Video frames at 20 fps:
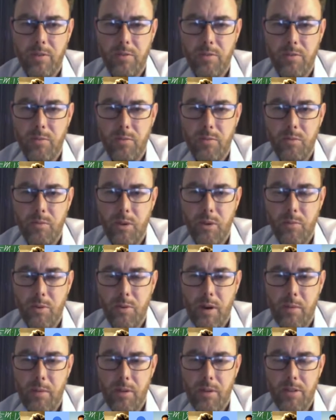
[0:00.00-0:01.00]

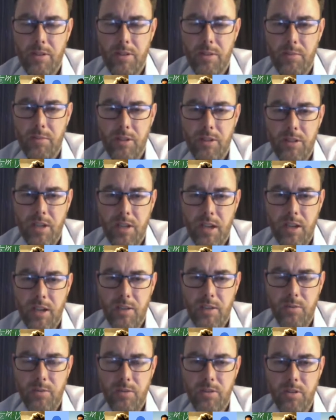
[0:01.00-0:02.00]
parameters can be changed with
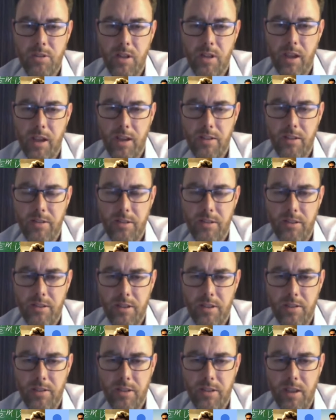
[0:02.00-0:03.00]
sliders and things?
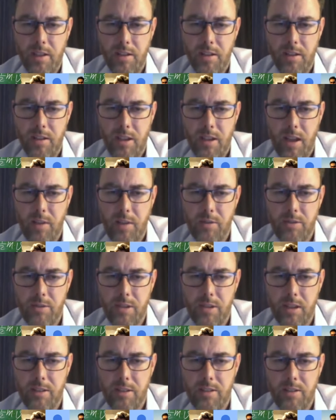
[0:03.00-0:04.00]
How is
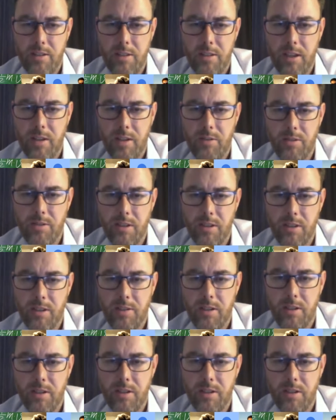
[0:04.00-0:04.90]
that done?